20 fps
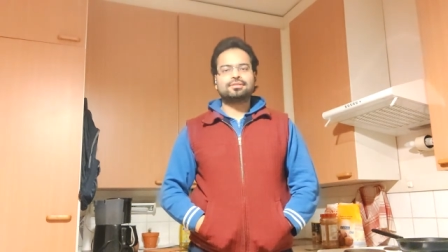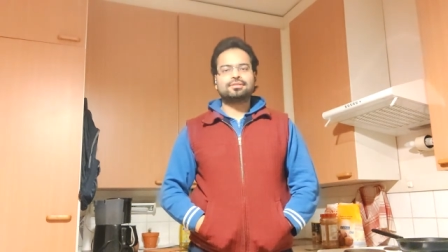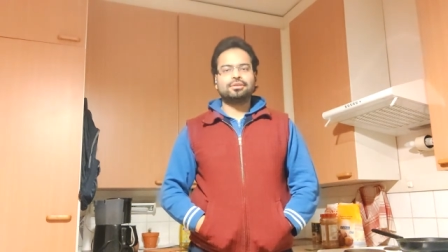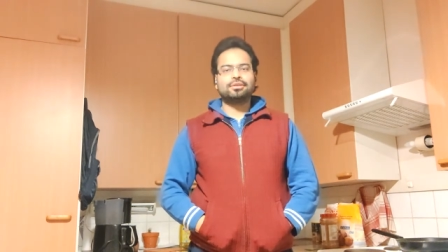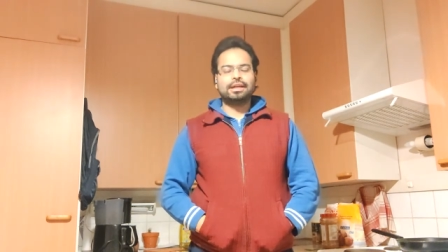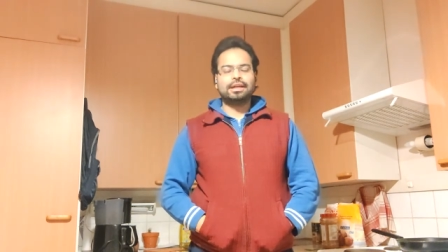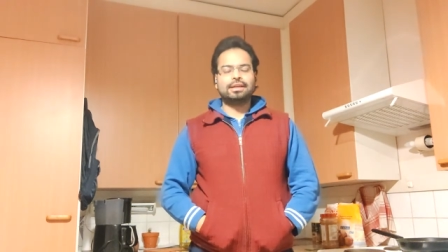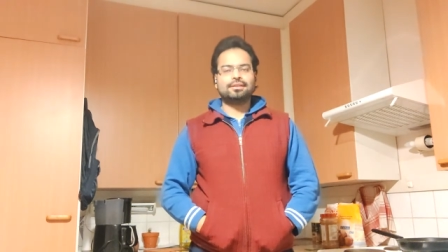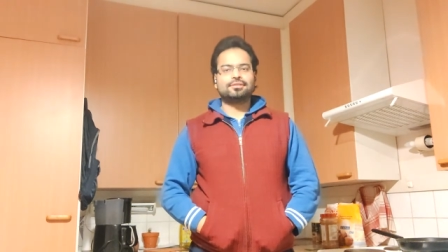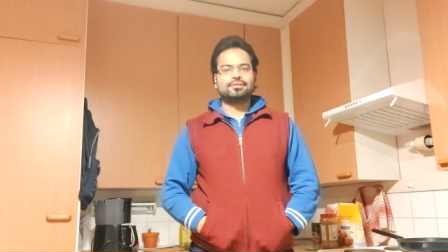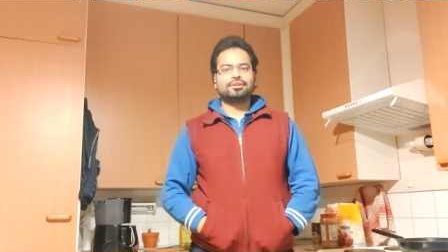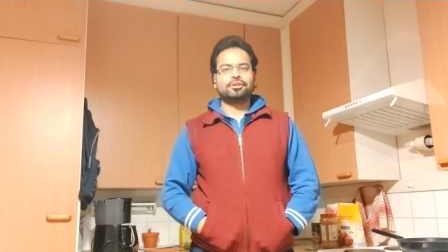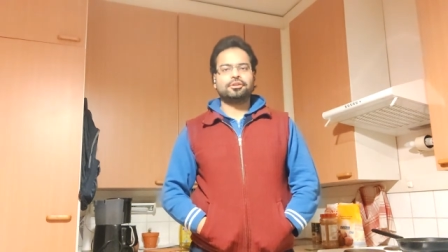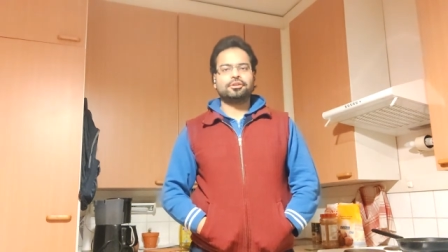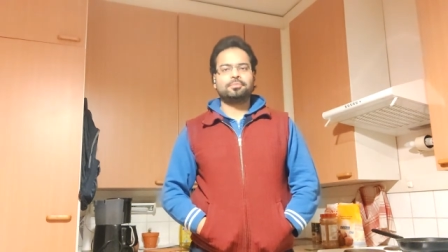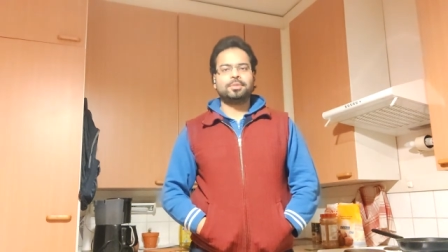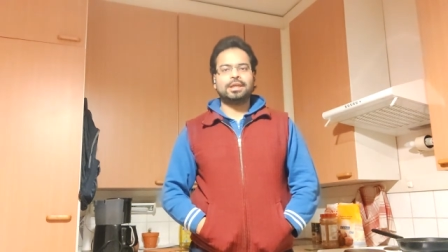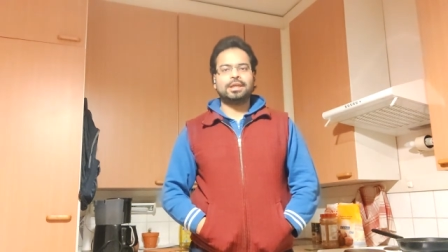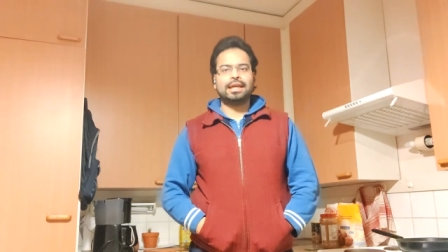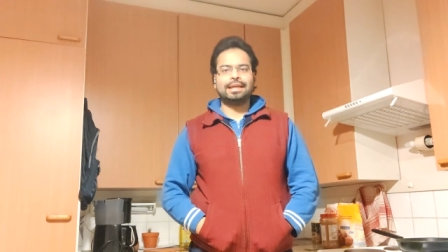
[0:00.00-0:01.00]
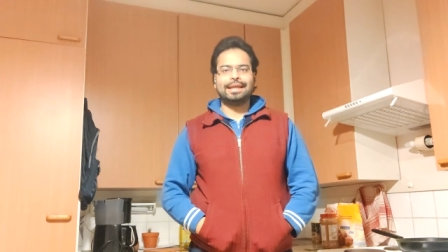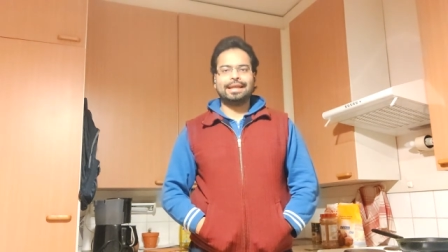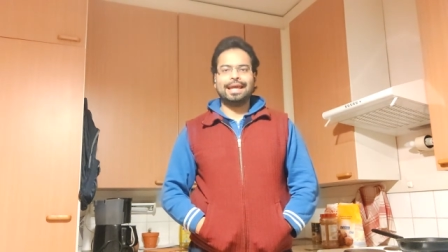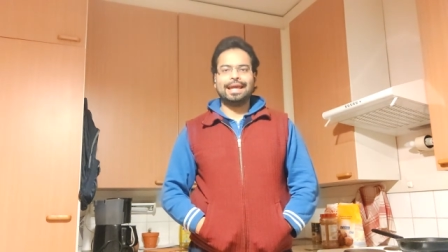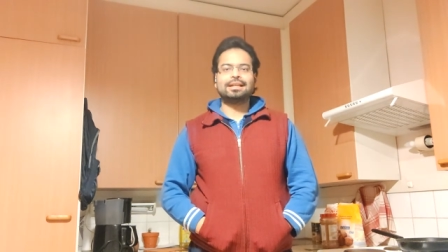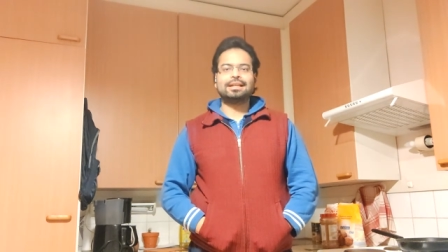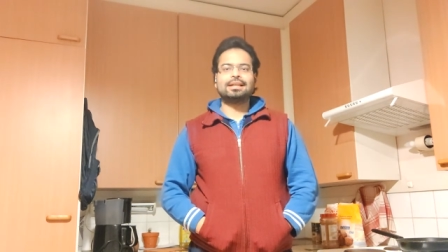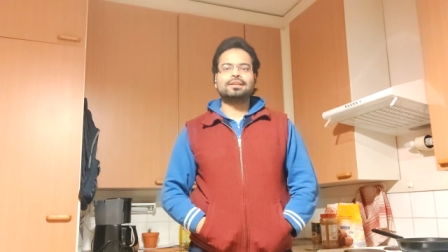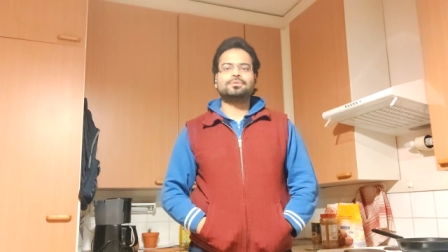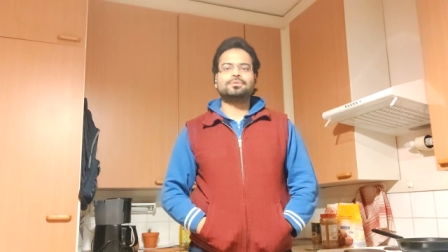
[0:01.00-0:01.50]
so it is gonna be an
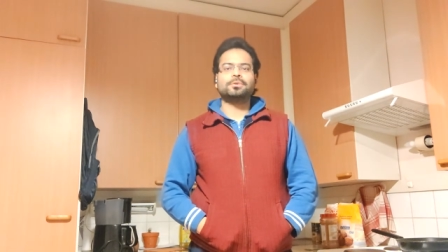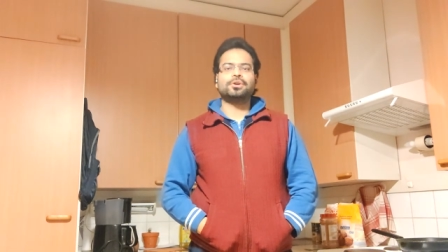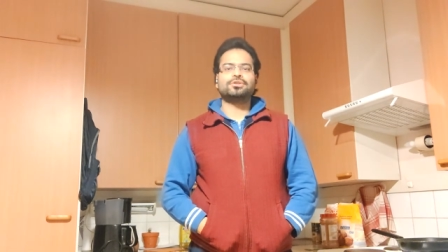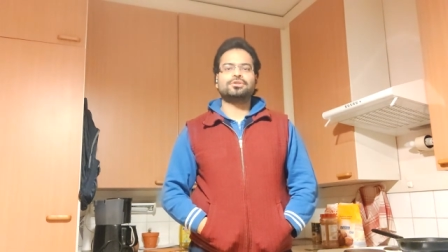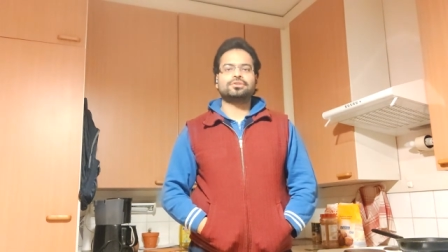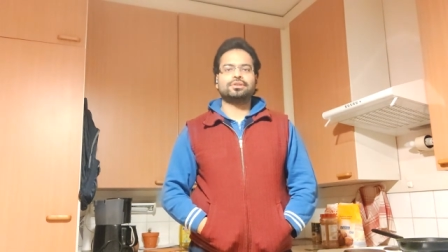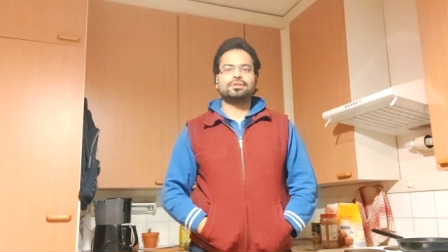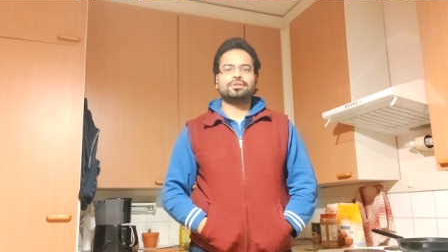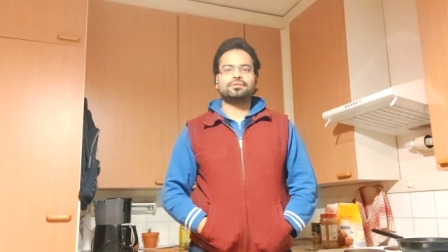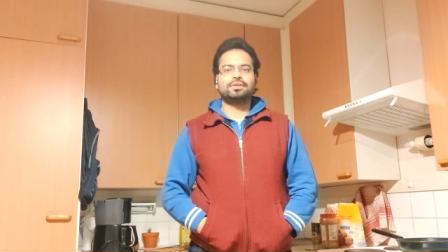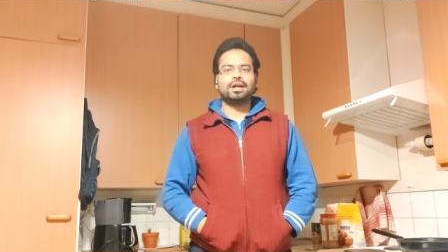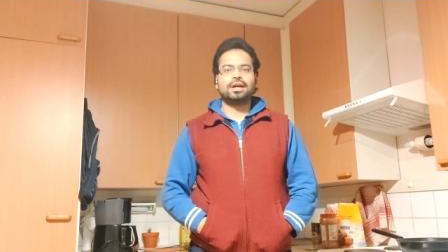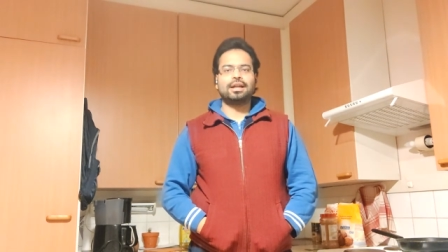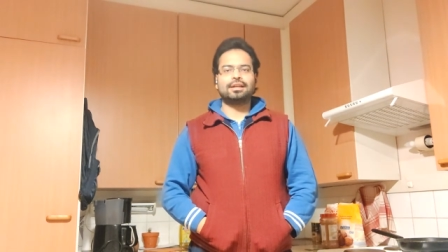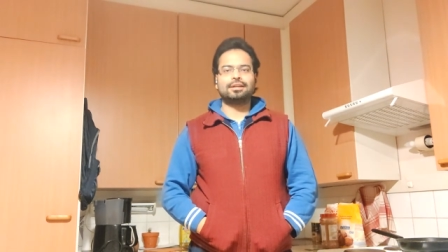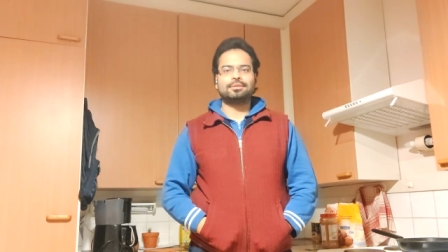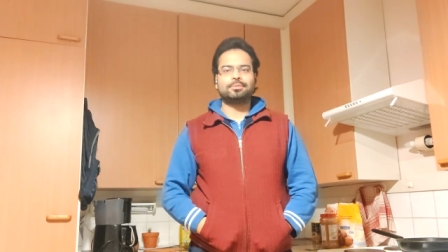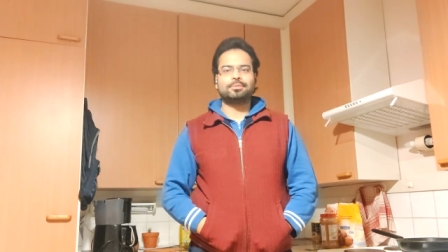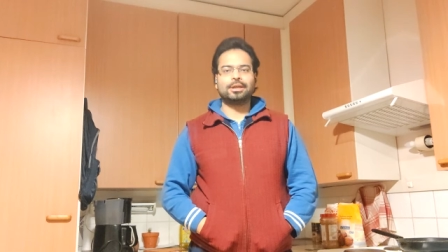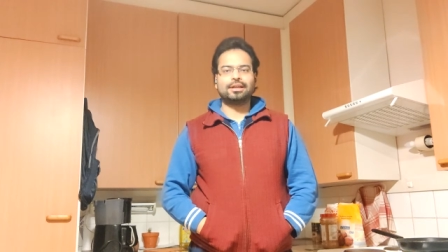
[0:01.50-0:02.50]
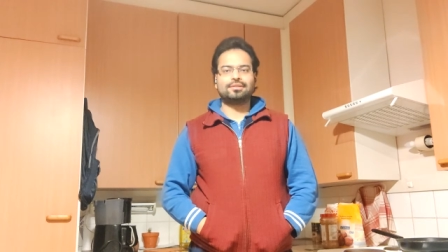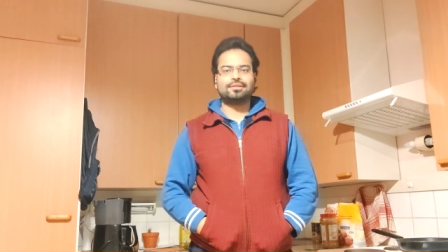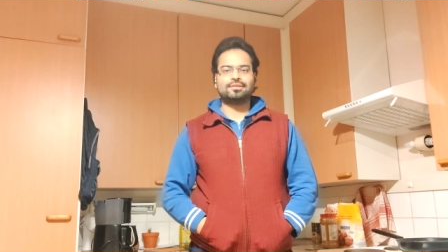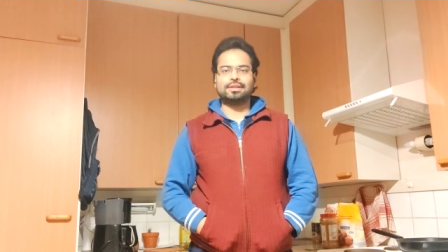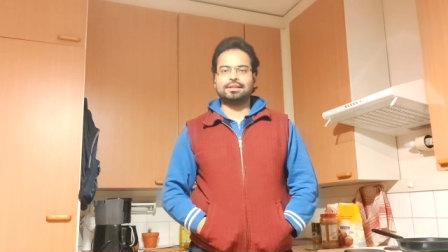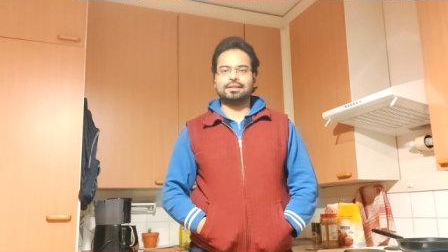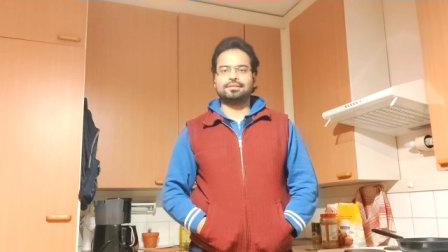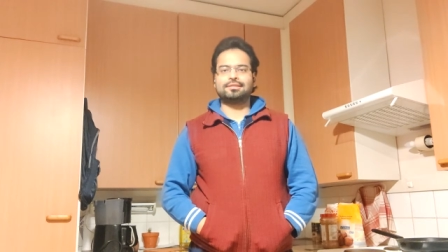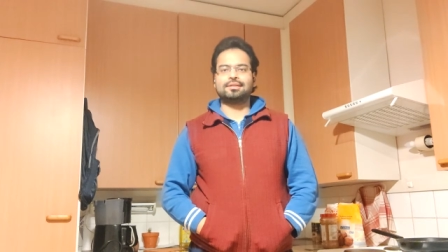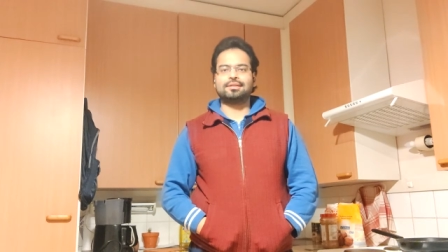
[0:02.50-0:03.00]
eggless version of garlic
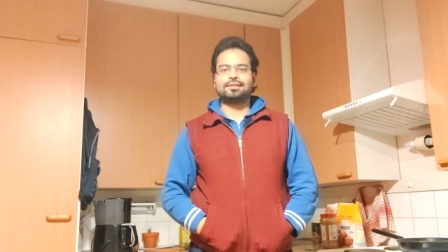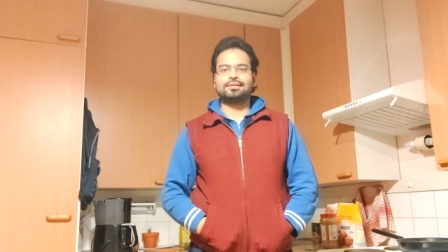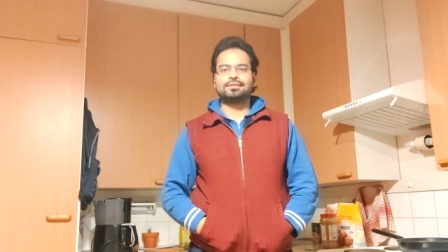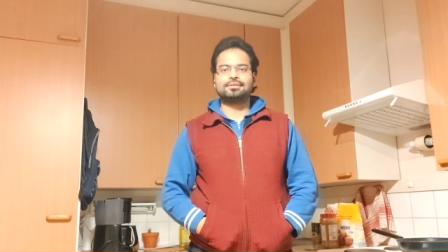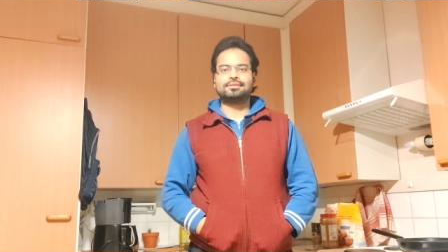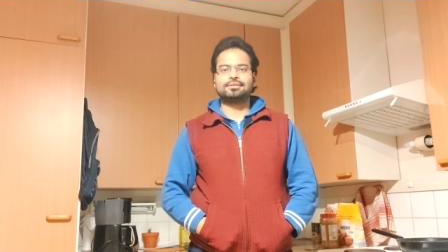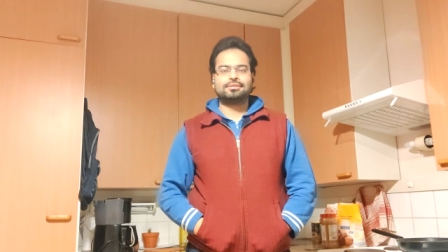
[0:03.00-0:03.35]
breadsticks.